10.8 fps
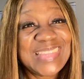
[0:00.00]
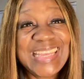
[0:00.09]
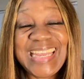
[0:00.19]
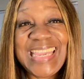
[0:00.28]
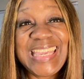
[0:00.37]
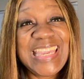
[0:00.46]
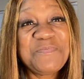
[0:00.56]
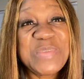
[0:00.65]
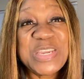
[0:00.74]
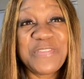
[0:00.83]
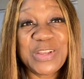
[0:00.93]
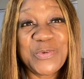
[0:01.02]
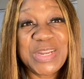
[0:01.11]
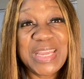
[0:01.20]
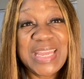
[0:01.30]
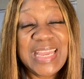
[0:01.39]
they keep me
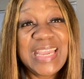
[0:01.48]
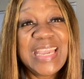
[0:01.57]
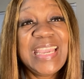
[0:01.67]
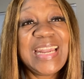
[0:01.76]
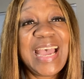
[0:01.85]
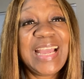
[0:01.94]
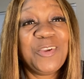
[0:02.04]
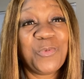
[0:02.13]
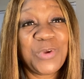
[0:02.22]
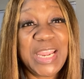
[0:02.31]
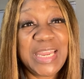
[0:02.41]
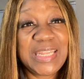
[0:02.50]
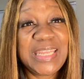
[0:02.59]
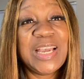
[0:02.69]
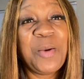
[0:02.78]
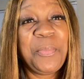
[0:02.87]
afloat. And I
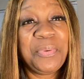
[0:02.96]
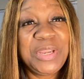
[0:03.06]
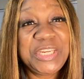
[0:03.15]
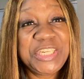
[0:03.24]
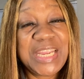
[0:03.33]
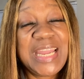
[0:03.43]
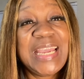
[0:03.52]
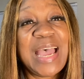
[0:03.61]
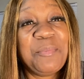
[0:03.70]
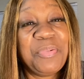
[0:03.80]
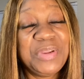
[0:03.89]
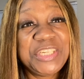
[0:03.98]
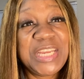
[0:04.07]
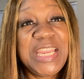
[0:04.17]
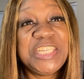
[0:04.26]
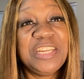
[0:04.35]
greatly appreciate it. I
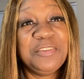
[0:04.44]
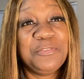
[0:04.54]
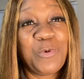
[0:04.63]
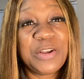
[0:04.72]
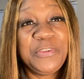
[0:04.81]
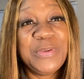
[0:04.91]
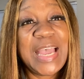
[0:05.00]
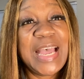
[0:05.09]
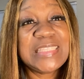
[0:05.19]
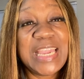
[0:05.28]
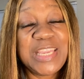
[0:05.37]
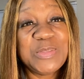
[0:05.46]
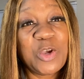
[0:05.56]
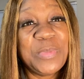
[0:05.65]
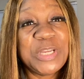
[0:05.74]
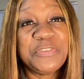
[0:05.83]
appreciate each and every one of you guys. Thank you
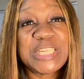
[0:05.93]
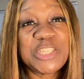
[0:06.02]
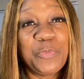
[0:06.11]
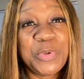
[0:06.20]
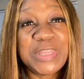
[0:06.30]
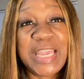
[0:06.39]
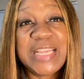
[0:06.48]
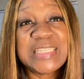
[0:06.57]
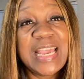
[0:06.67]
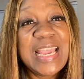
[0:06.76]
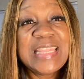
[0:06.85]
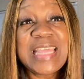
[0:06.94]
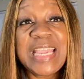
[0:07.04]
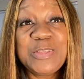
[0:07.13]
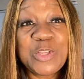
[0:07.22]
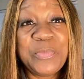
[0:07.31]
so much for the super thanks.
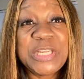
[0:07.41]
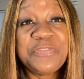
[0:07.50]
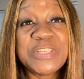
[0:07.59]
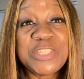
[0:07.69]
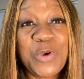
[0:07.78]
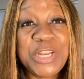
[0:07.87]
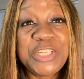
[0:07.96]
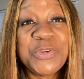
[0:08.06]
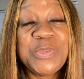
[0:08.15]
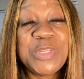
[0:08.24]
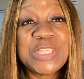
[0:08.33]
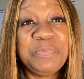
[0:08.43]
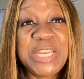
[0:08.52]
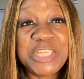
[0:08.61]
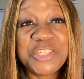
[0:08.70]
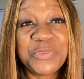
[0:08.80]
Thank you so much for sowing into this
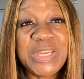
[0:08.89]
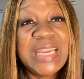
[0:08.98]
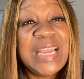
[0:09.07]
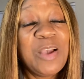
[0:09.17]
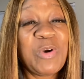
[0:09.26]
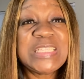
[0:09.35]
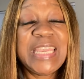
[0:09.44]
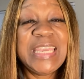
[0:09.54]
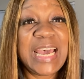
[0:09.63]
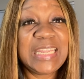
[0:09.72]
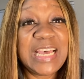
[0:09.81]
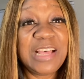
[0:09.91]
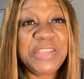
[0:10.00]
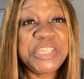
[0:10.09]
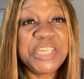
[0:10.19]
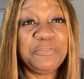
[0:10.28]
ministry. Once again, I love
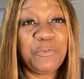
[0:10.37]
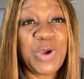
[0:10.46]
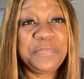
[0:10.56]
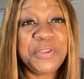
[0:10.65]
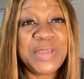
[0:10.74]
each and every one of you